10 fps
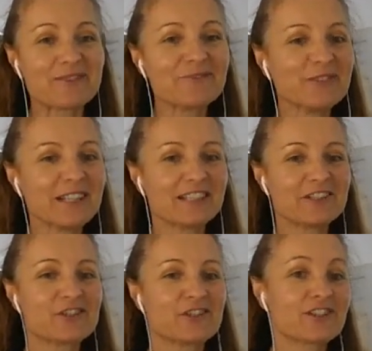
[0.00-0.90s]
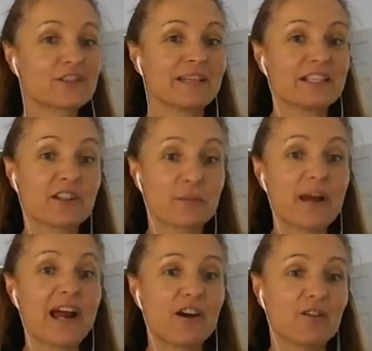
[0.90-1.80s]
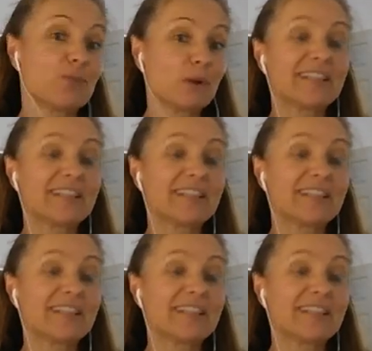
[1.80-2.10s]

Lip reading: really introduced me to the power of,